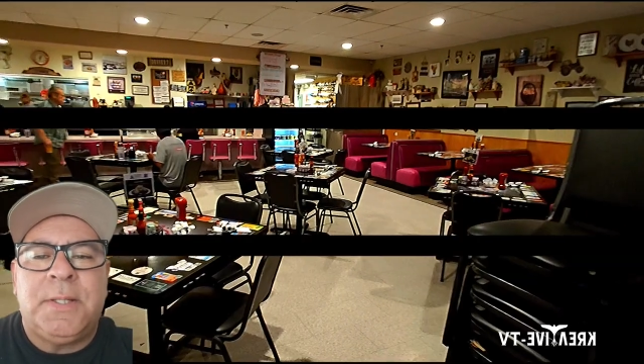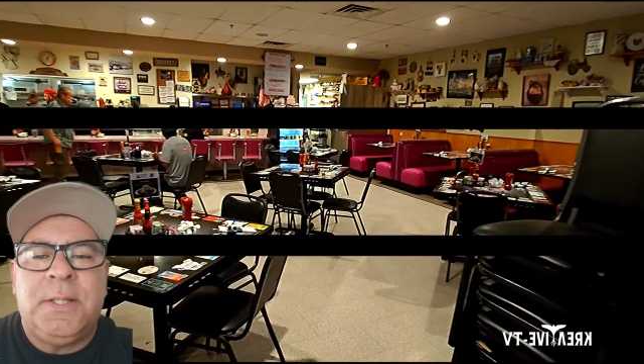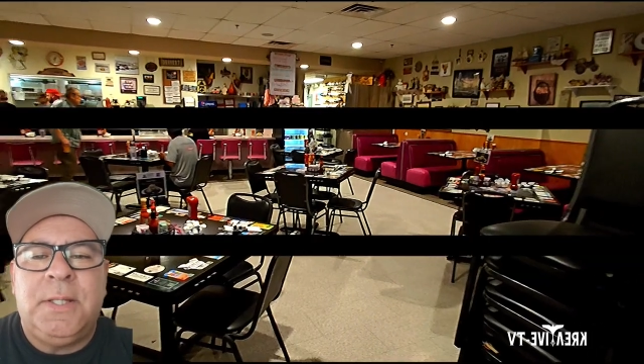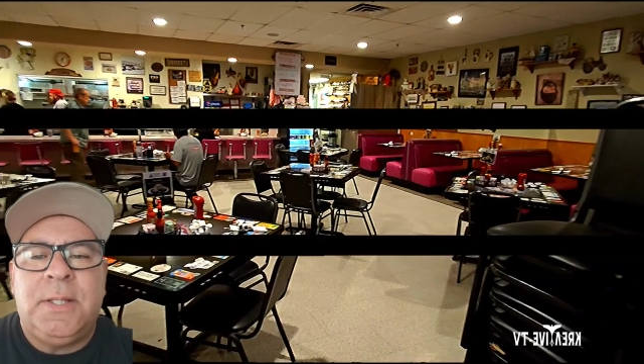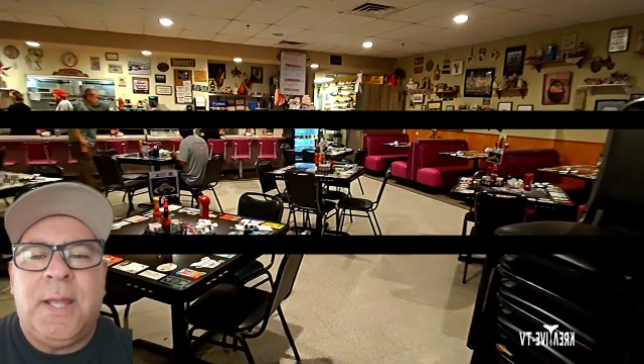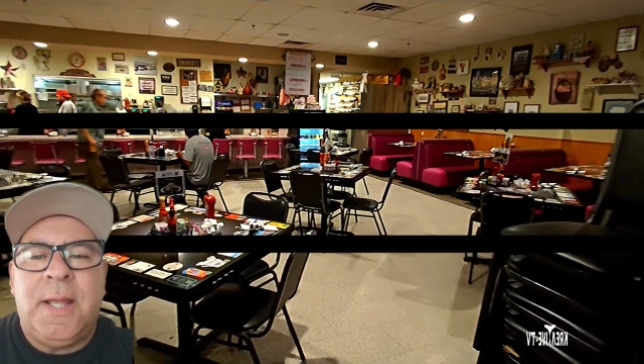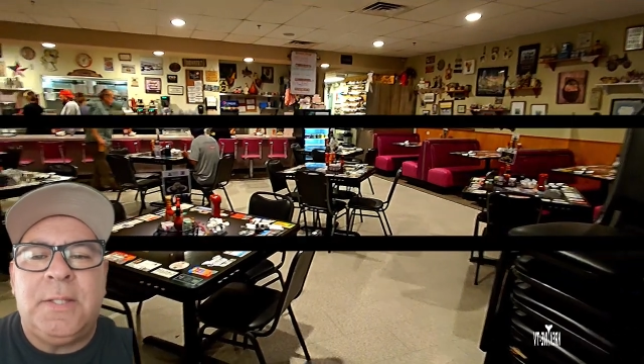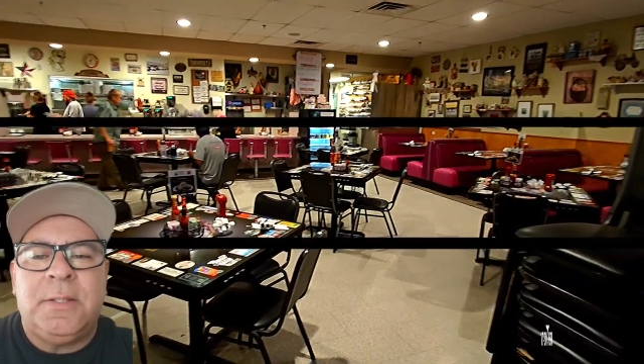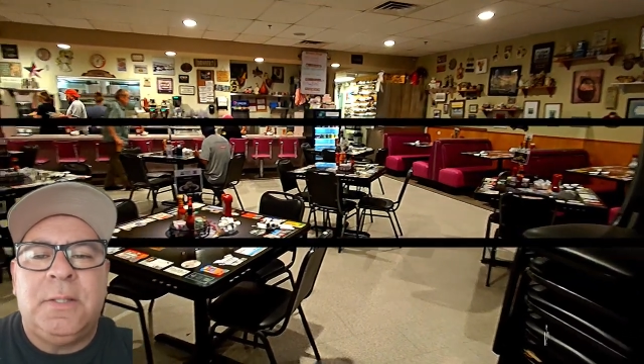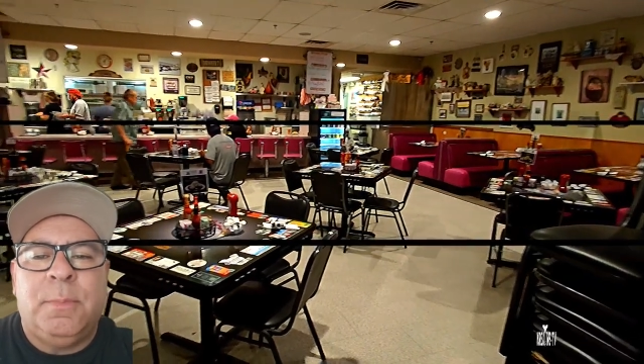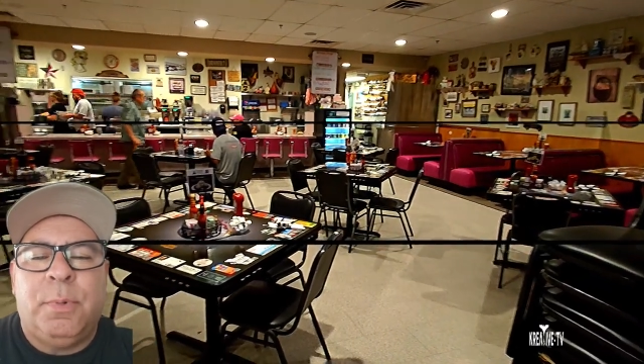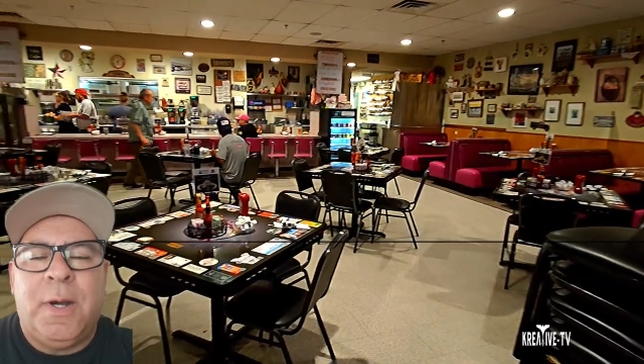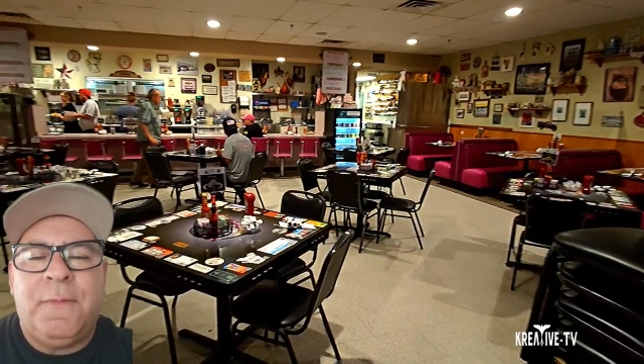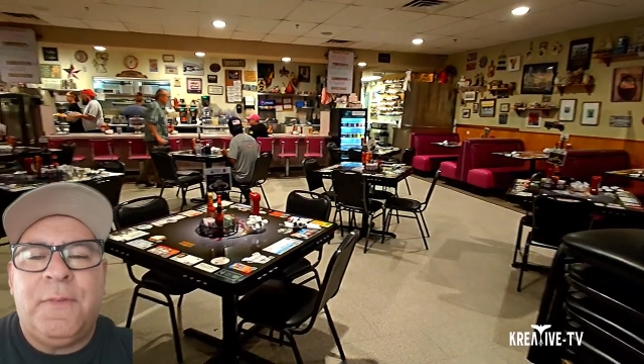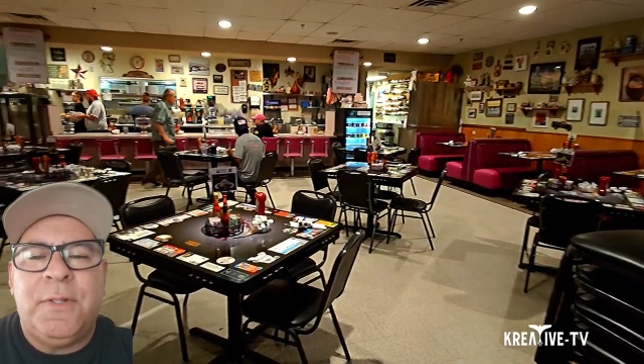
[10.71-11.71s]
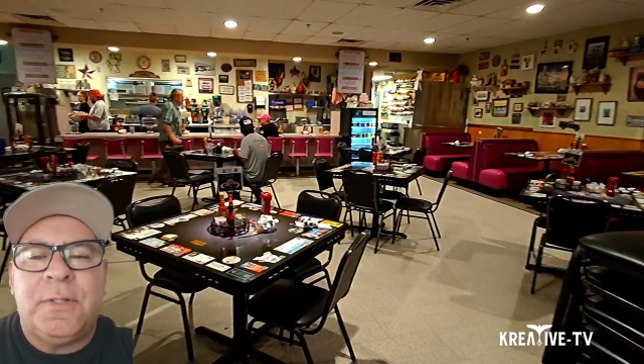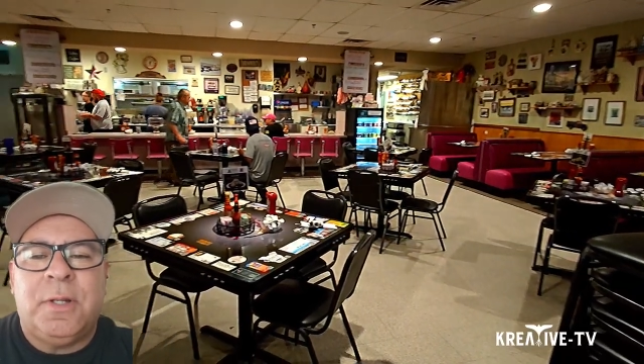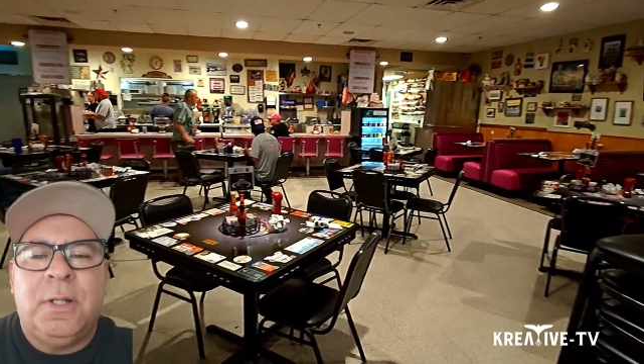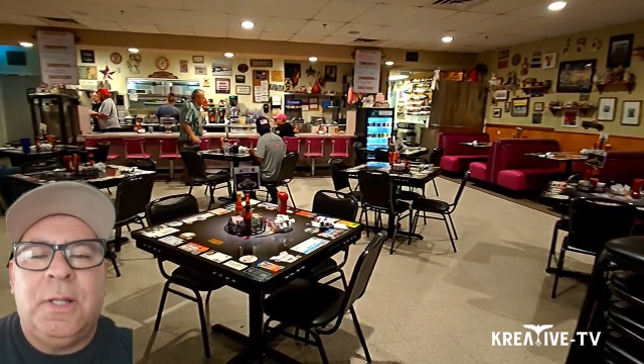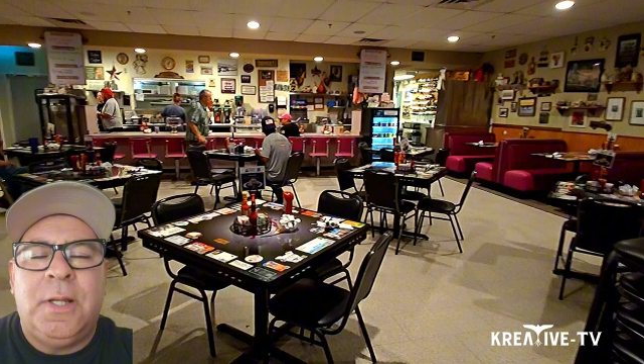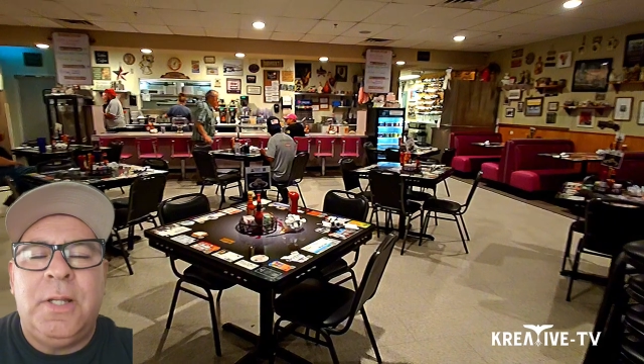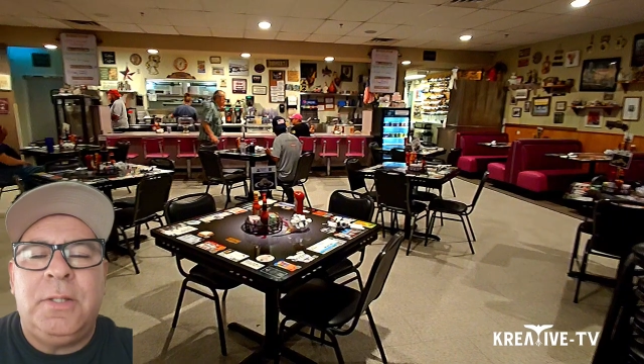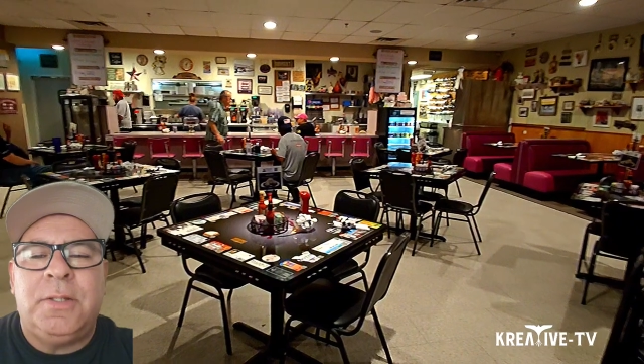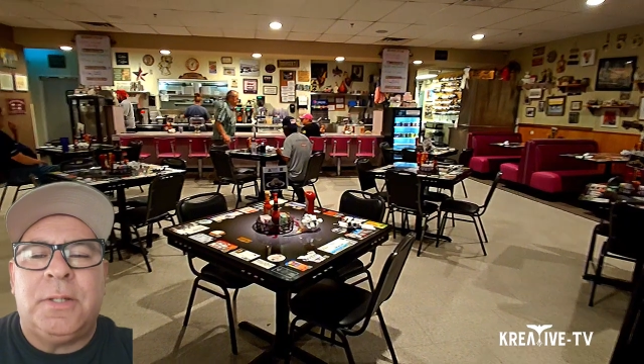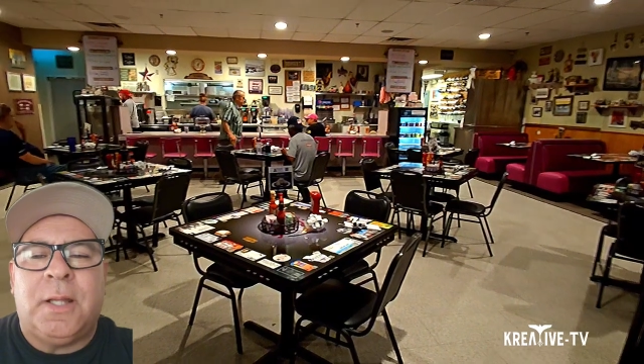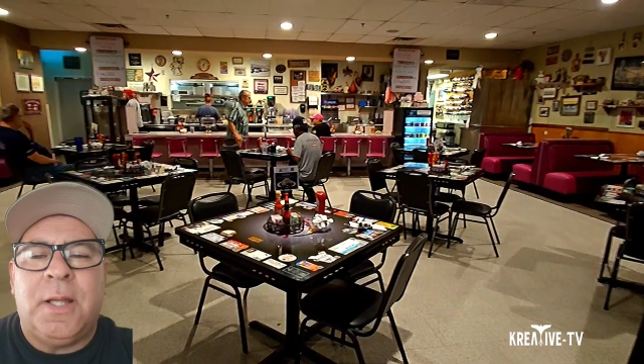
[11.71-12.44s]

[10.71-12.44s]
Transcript: to eat that has good breakfast or lunch, I